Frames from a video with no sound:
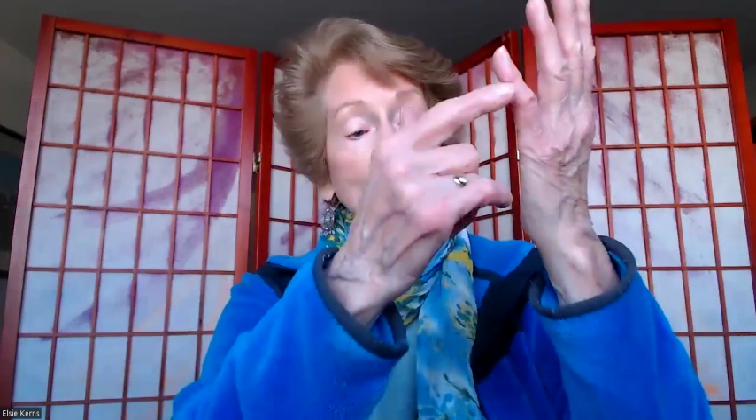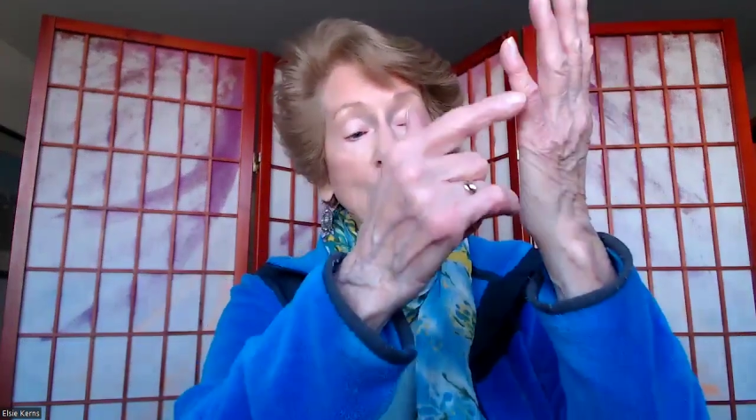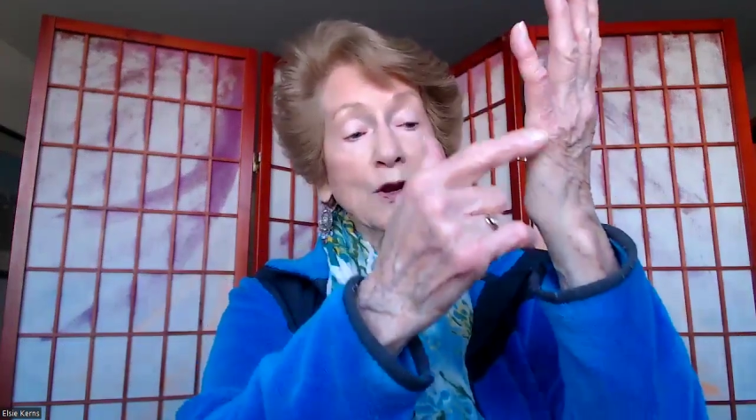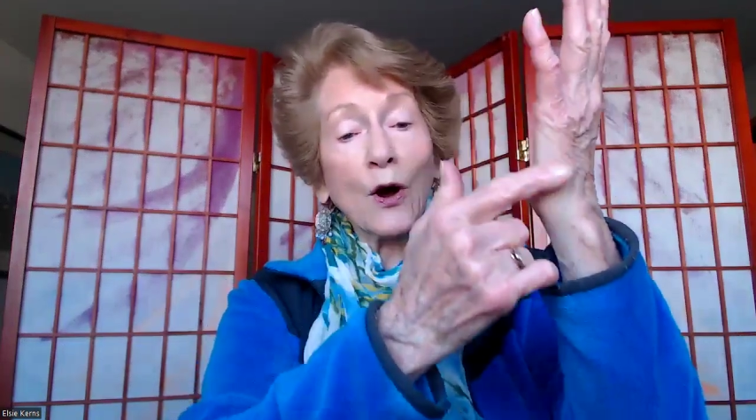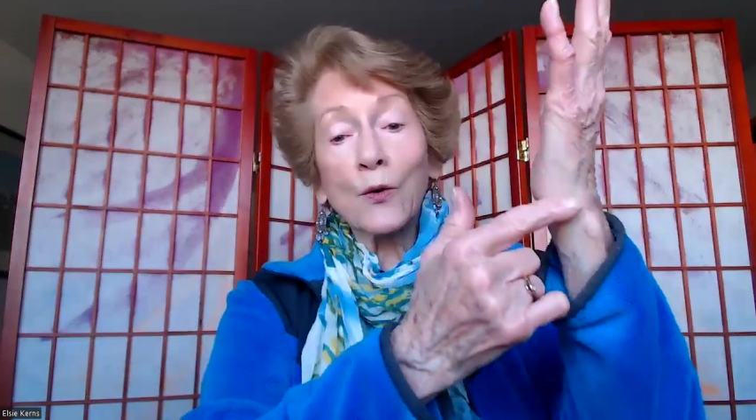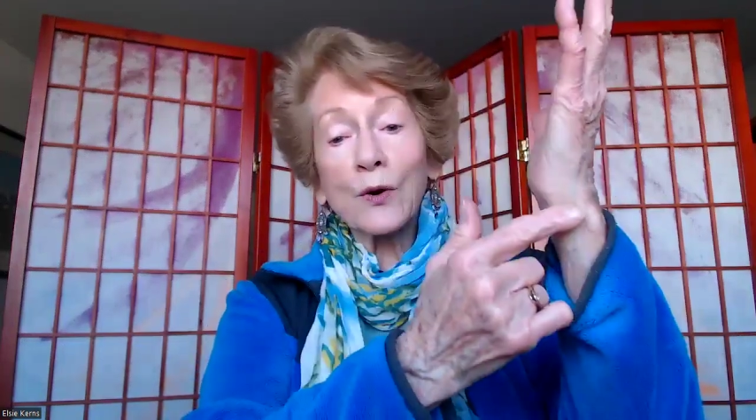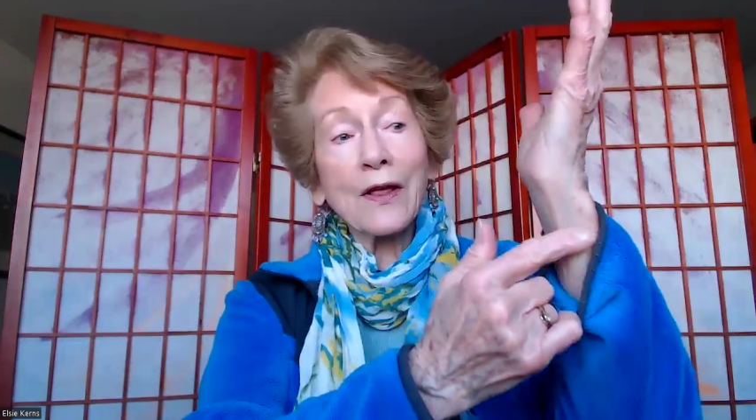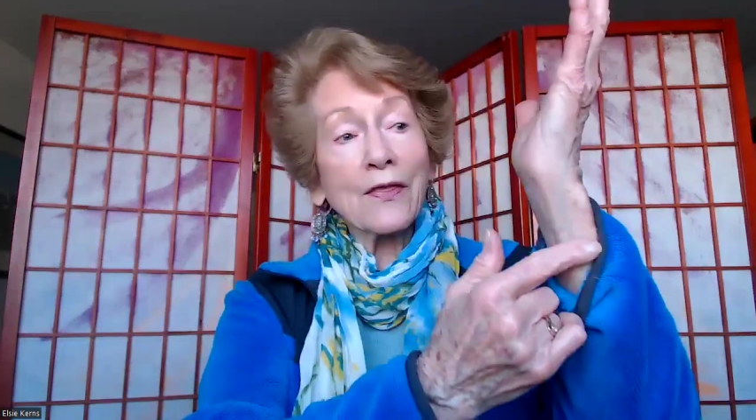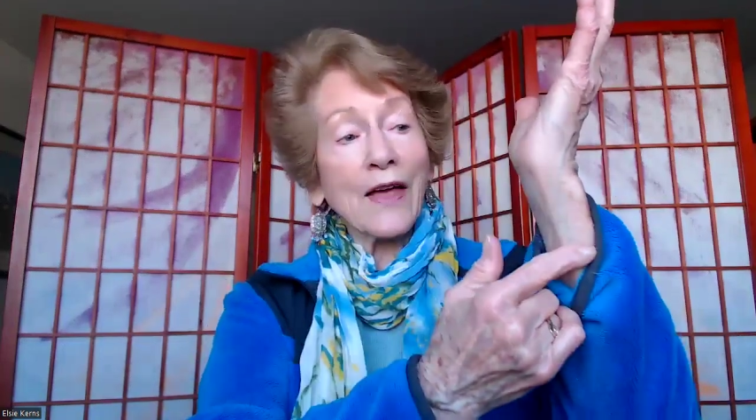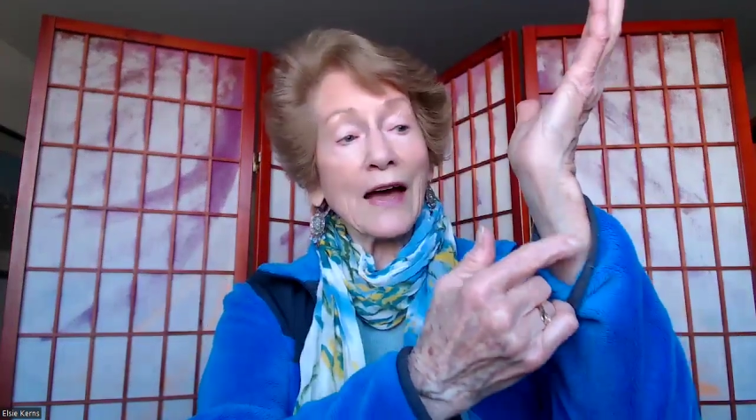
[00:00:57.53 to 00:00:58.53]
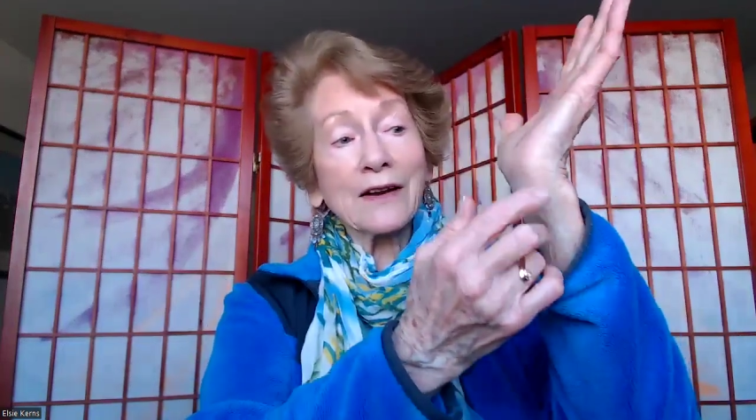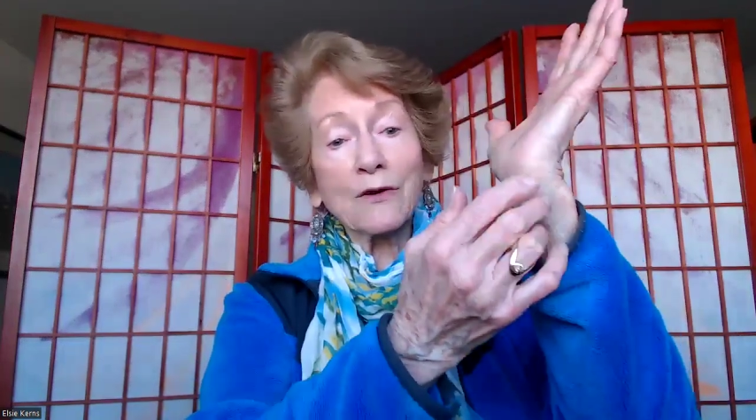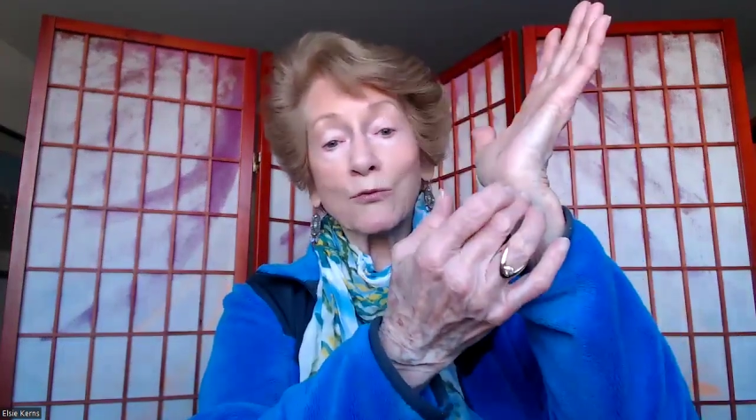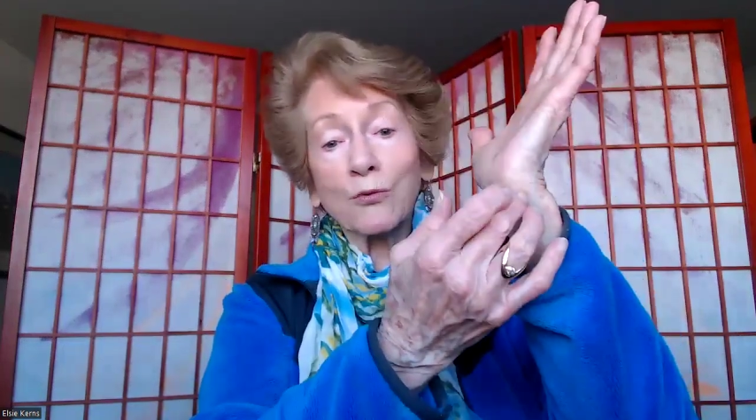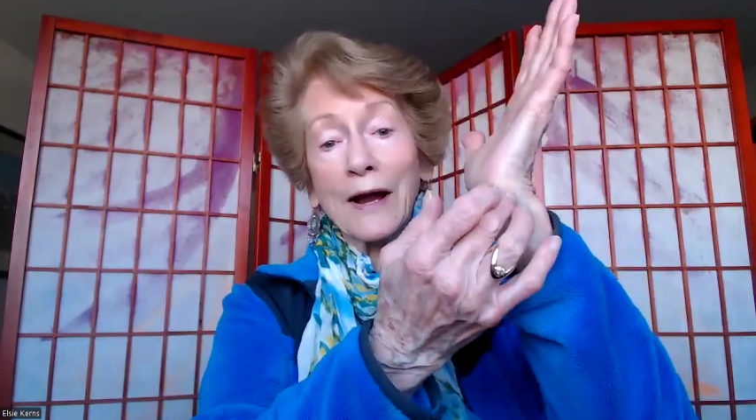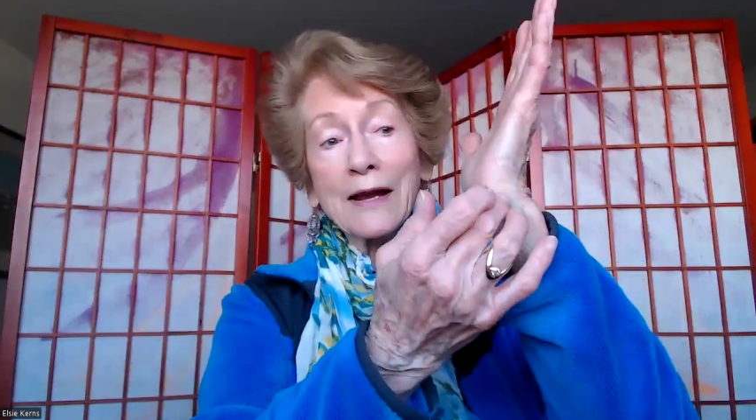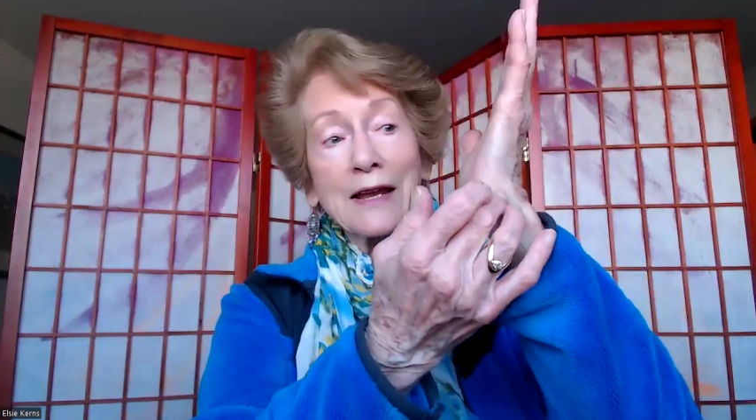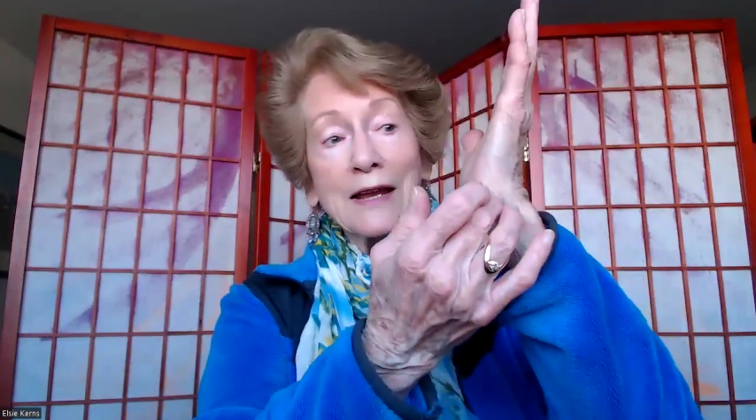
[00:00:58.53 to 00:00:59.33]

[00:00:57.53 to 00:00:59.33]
note that right